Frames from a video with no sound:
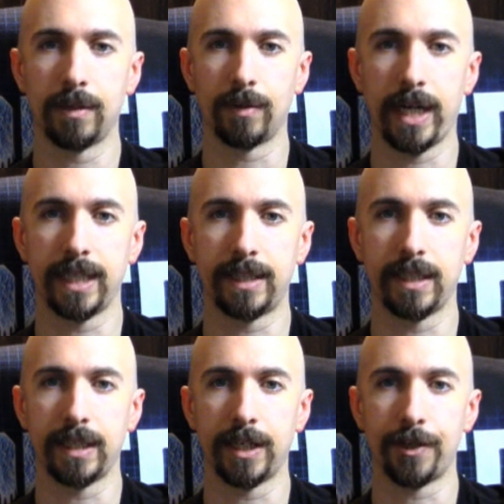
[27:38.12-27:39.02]
or
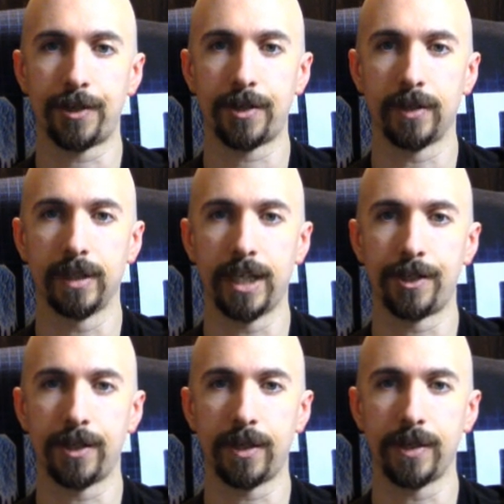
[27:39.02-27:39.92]
18-inch
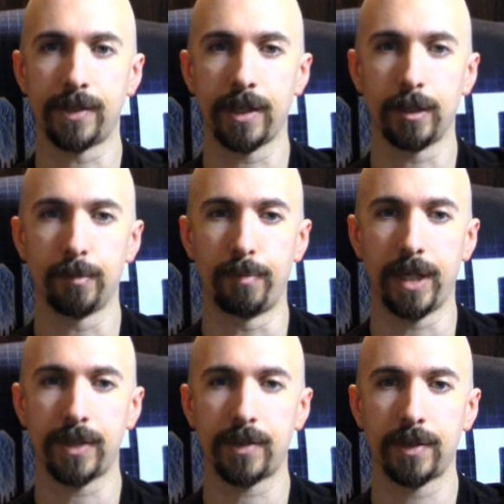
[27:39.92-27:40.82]
legendary scale
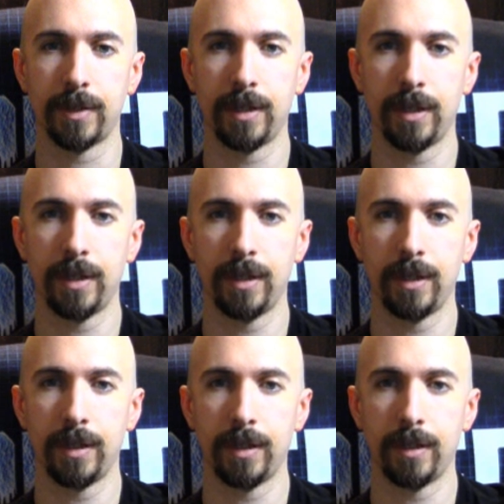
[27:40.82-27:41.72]
bust
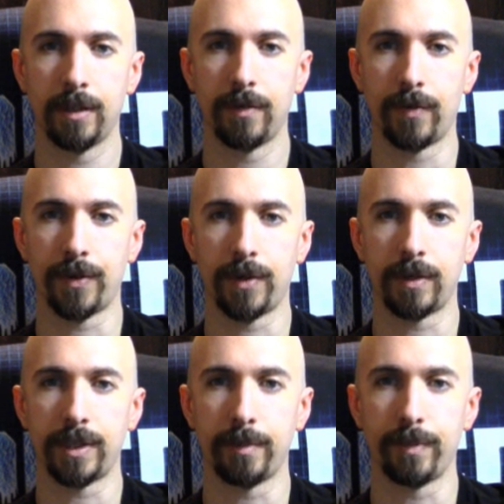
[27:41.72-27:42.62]
for
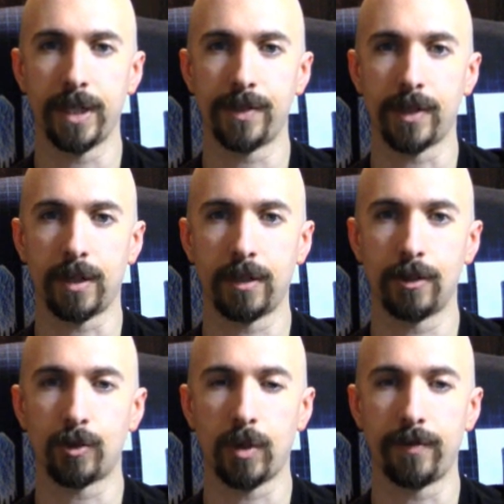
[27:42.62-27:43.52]
13 bids at
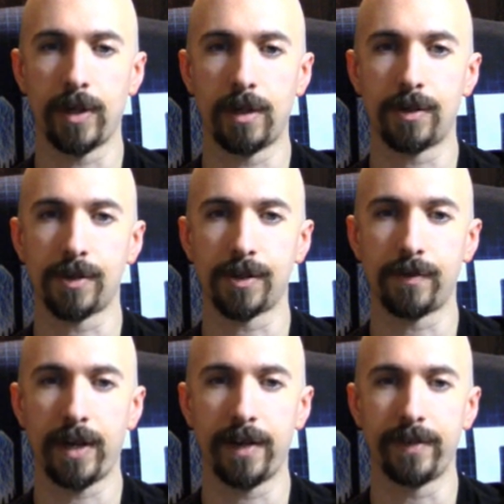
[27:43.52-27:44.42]
$112. There's
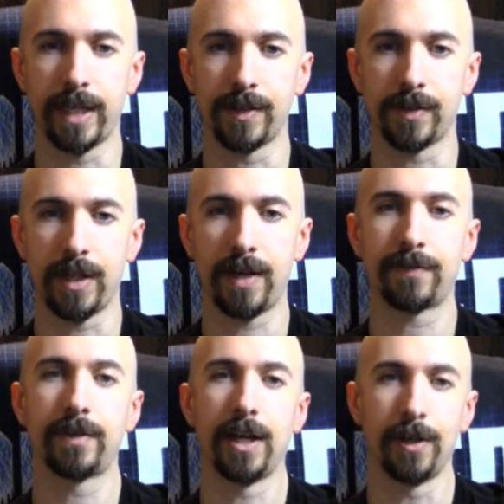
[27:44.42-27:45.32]
5 days
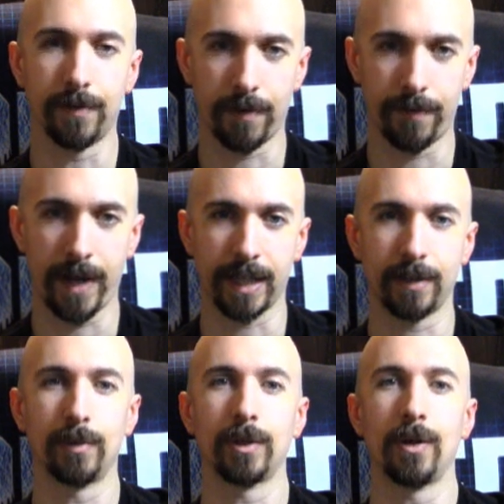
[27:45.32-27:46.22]
left. I know for a fact
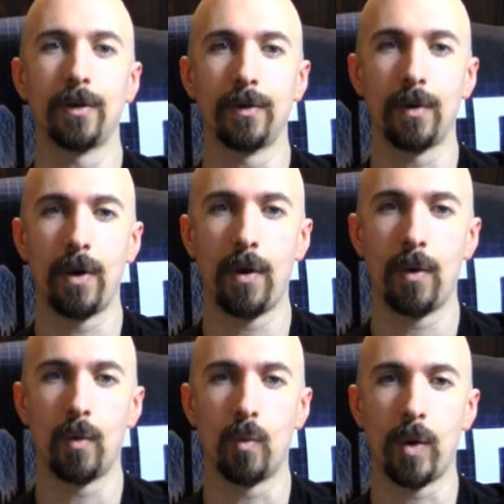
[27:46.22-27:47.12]
it will go
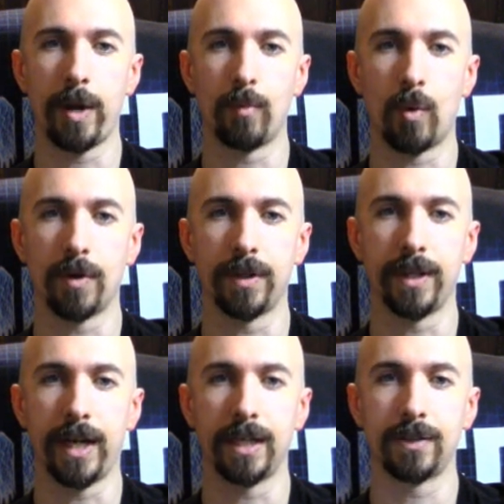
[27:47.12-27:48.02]
way more than
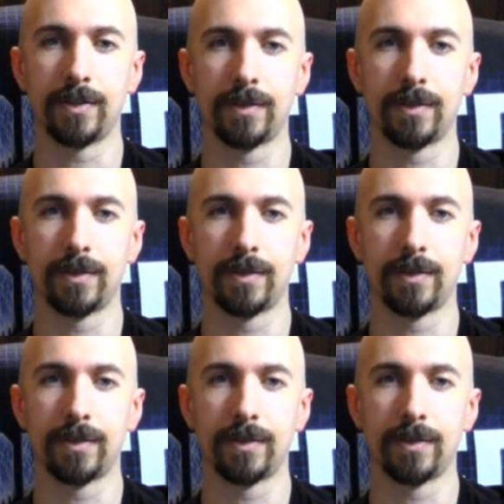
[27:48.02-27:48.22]
that.